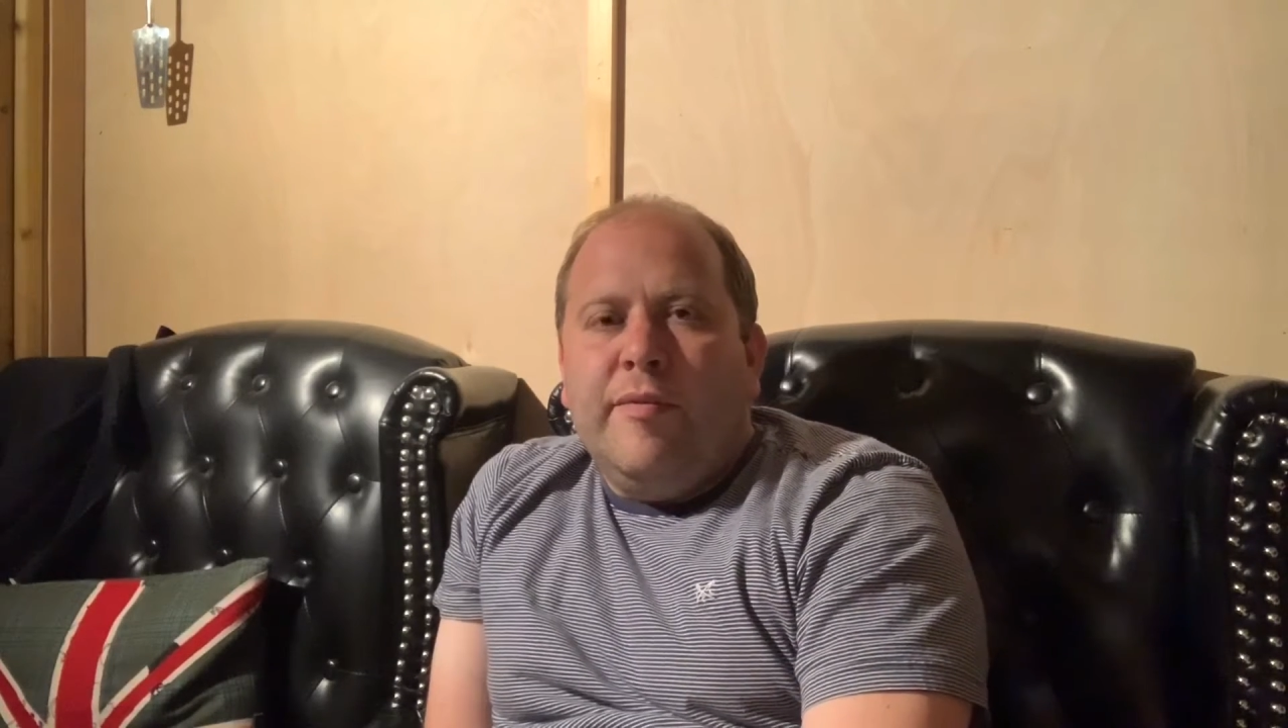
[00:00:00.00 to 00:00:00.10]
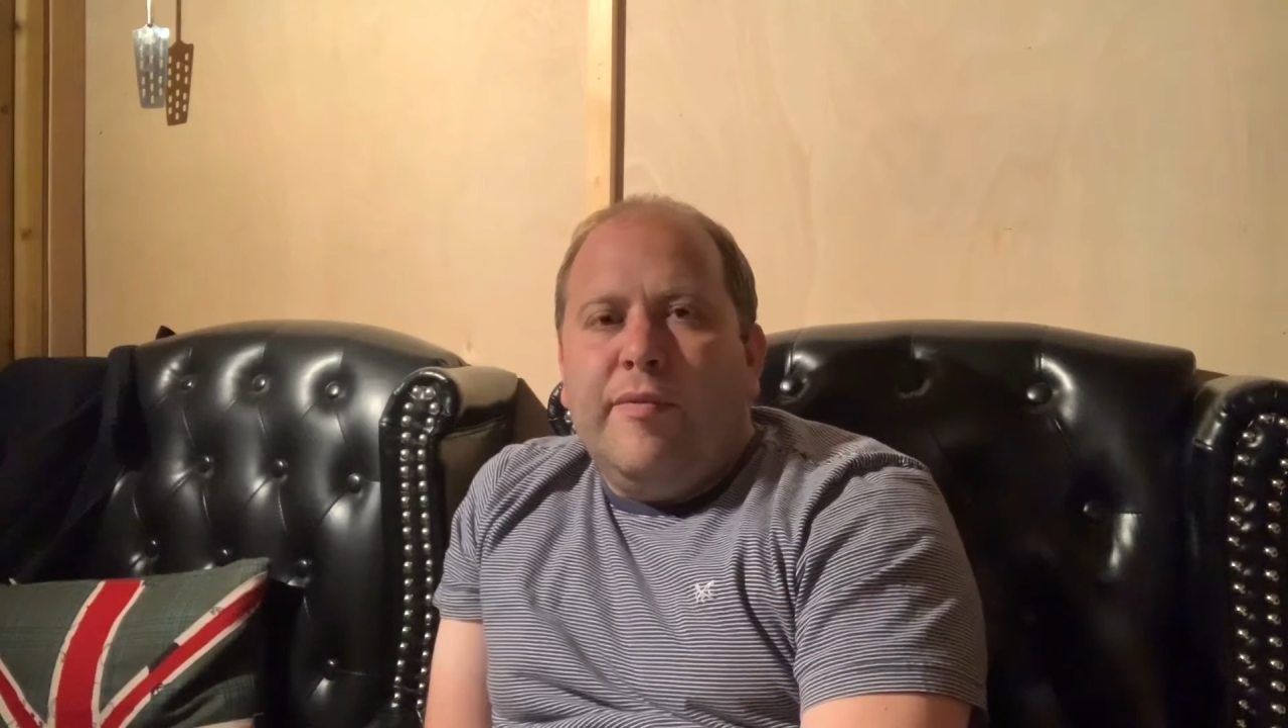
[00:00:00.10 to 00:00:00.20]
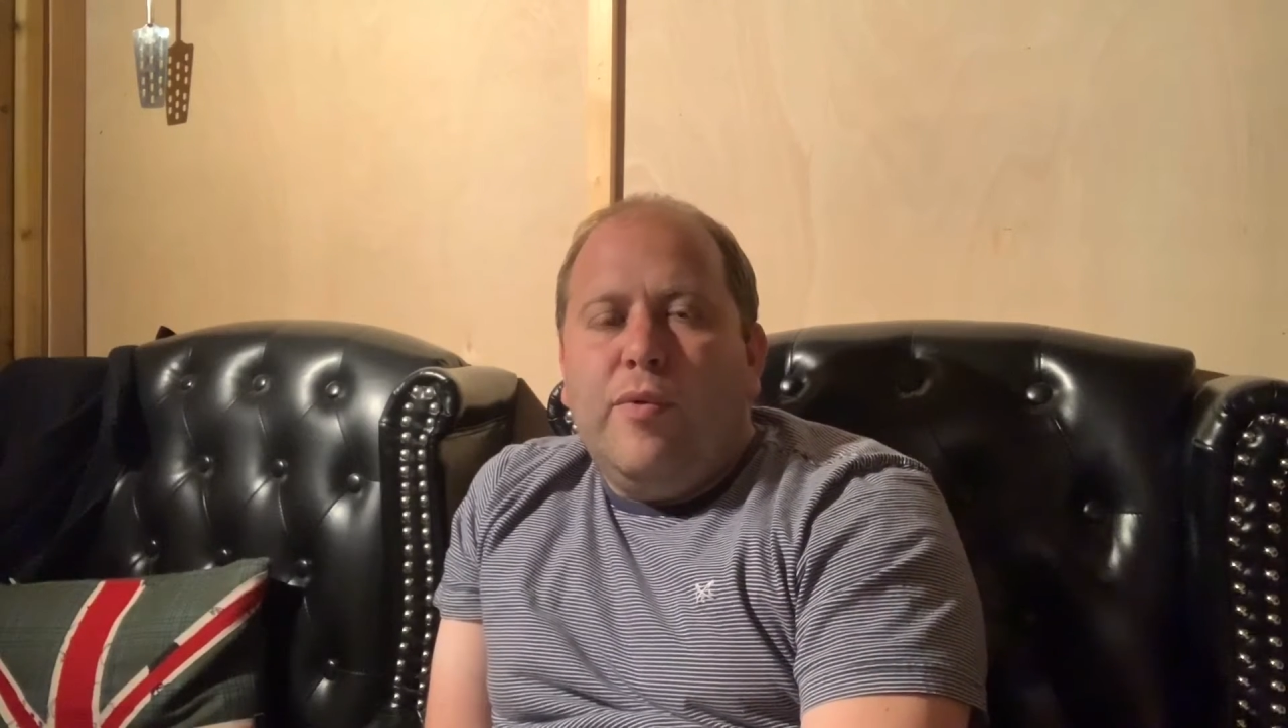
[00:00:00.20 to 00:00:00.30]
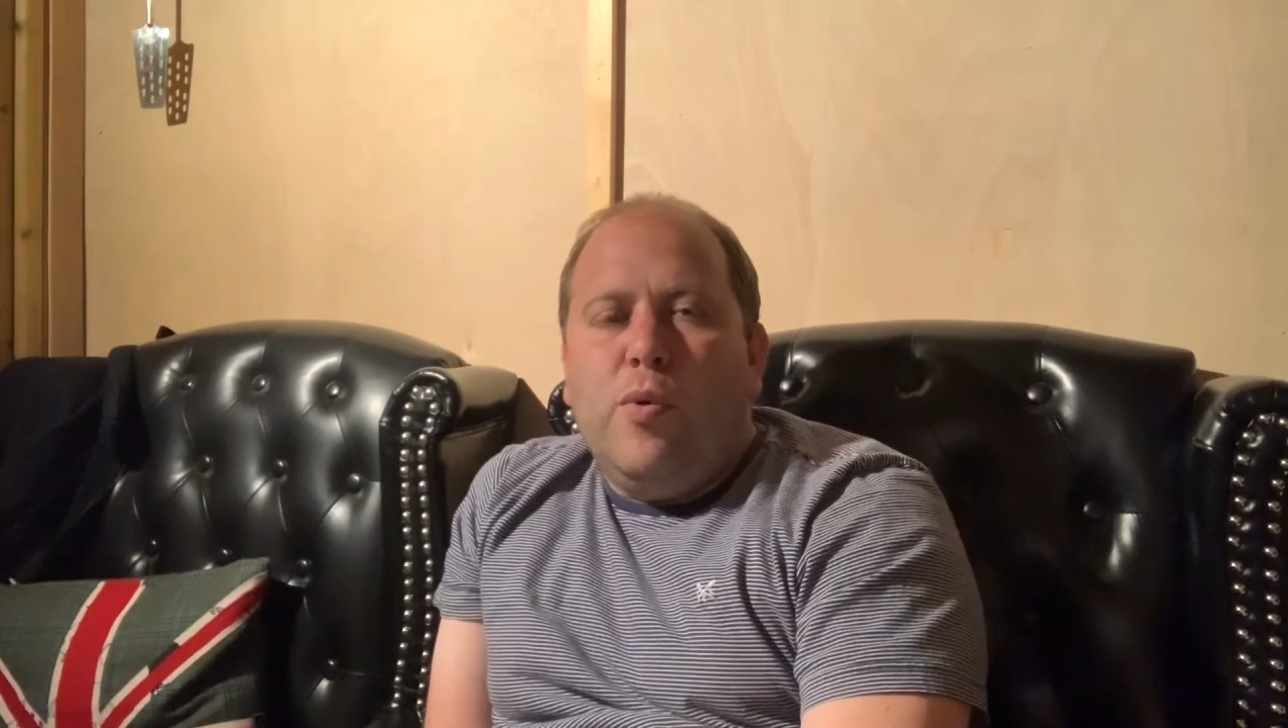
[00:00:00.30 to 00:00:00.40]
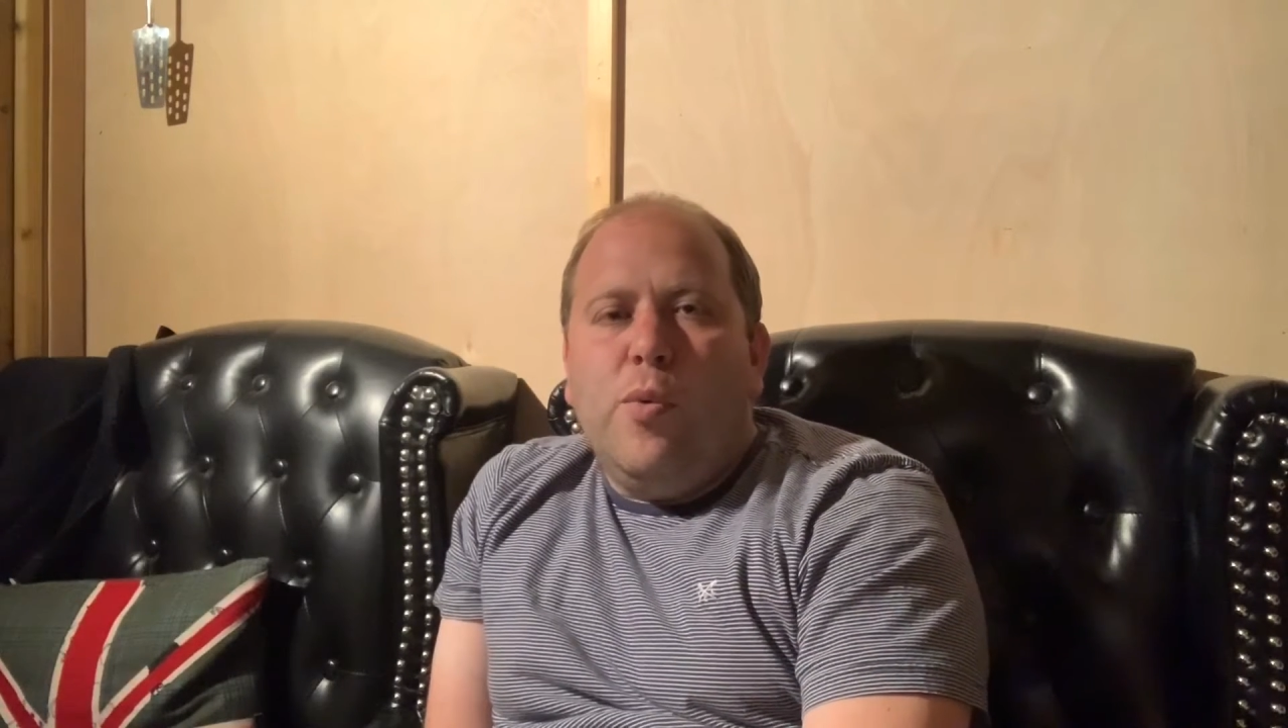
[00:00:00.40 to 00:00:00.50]

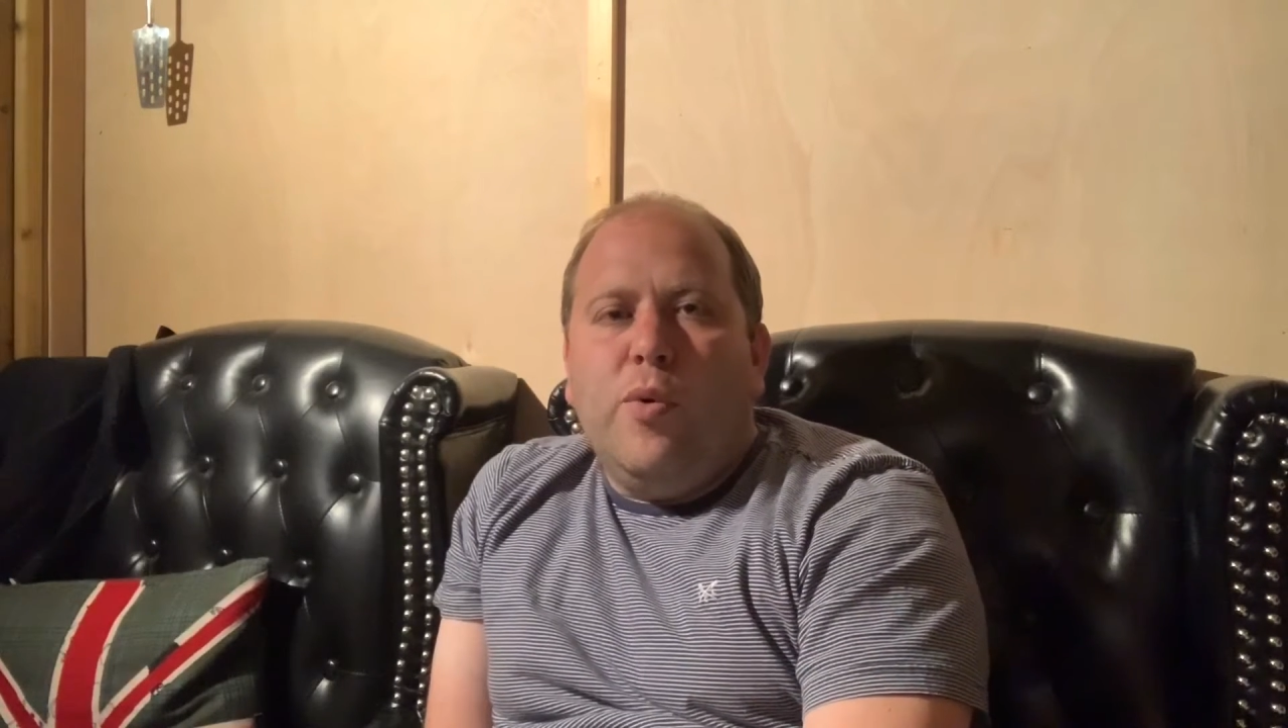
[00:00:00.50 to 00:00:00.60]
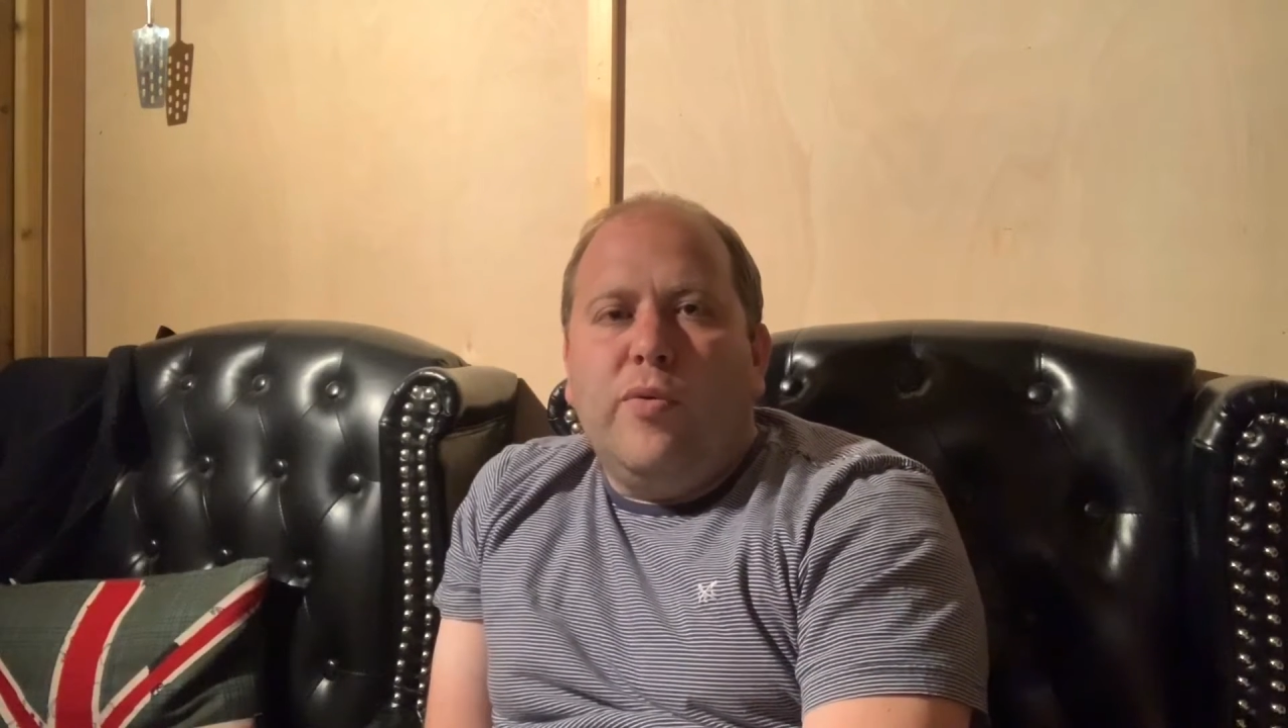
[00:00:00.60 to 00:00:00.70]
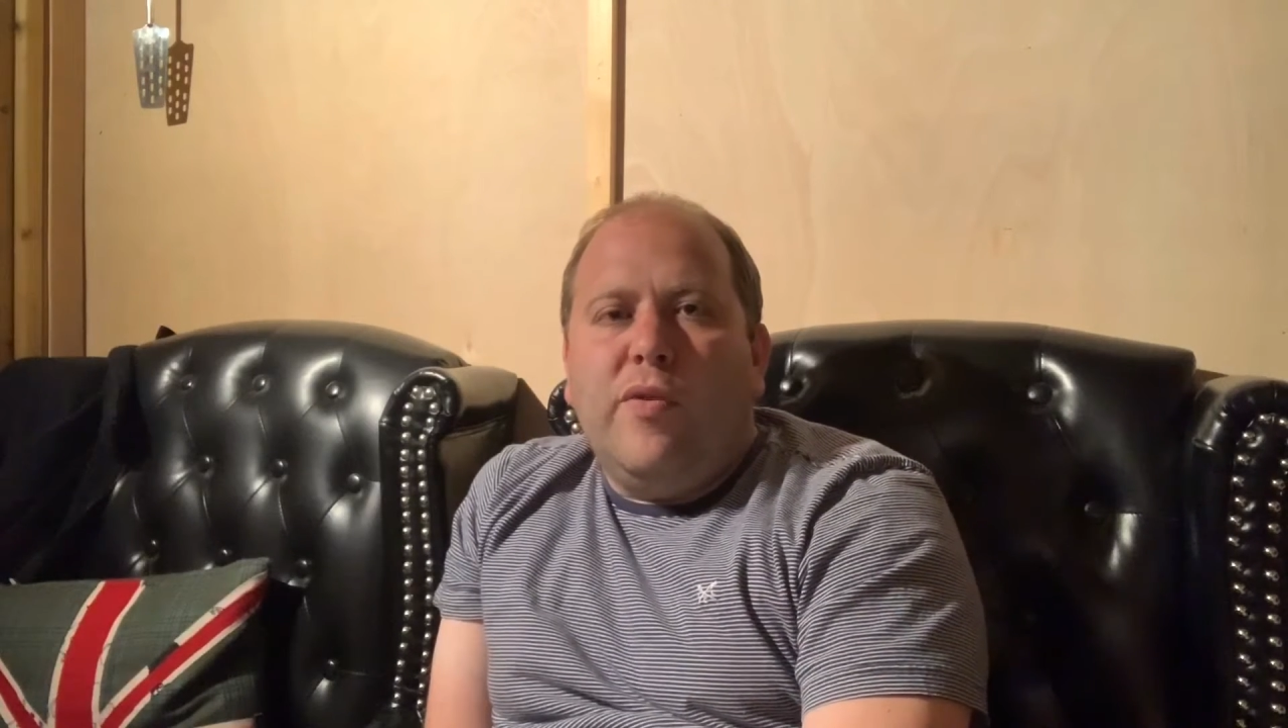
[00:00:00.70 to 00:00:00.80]
4 walls,